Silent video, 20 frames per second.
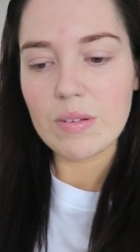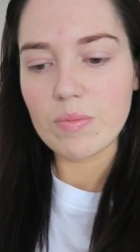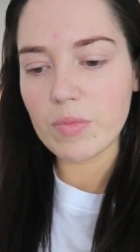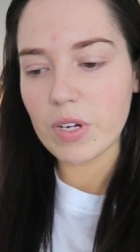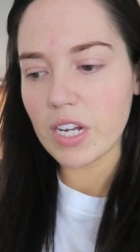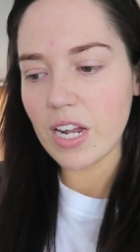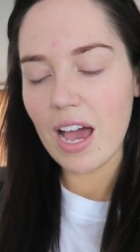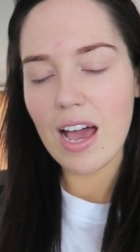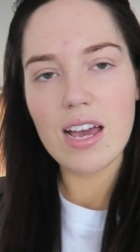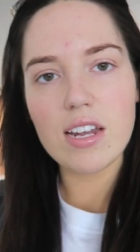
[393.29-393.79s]
I'm
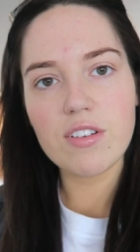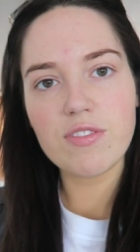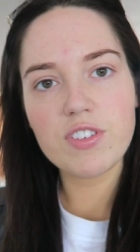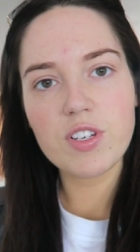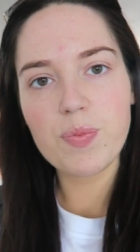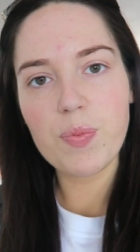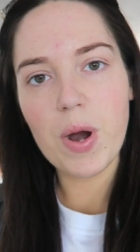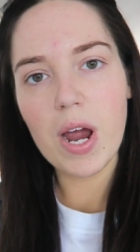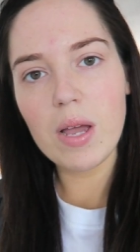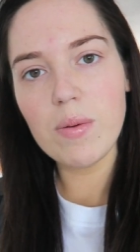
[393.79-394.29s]
going to head off
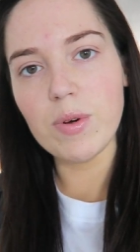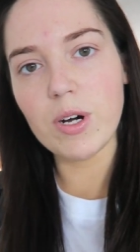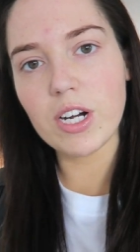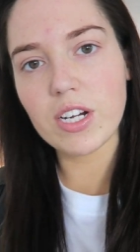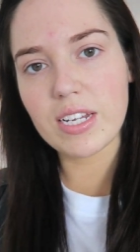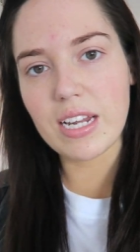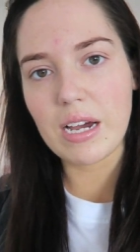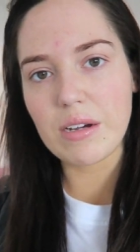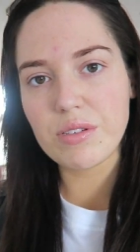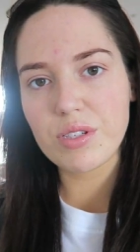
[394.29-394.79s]
to
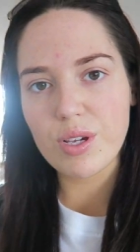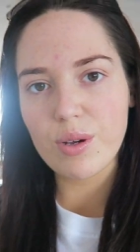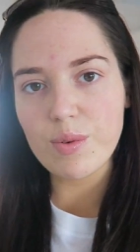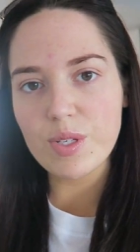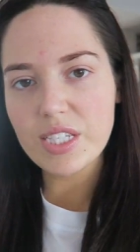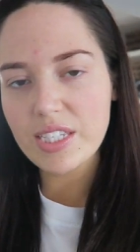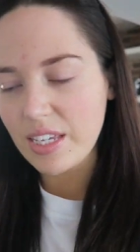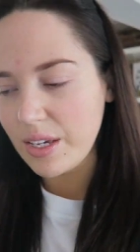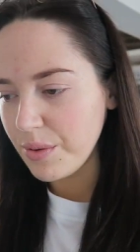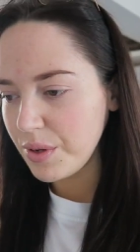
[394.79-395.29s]
Primark now, so I
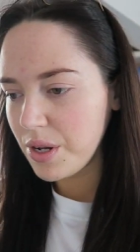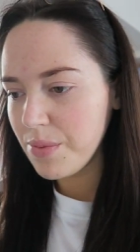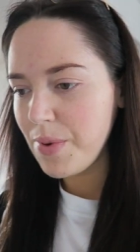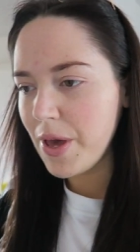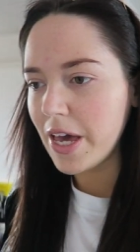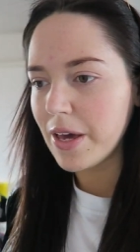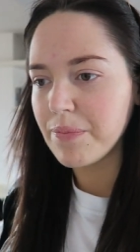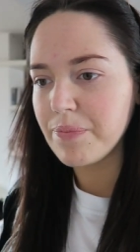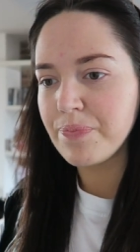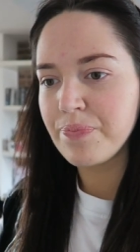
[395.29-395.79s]
will see you in a
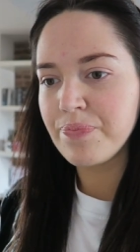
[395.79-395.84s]
bit.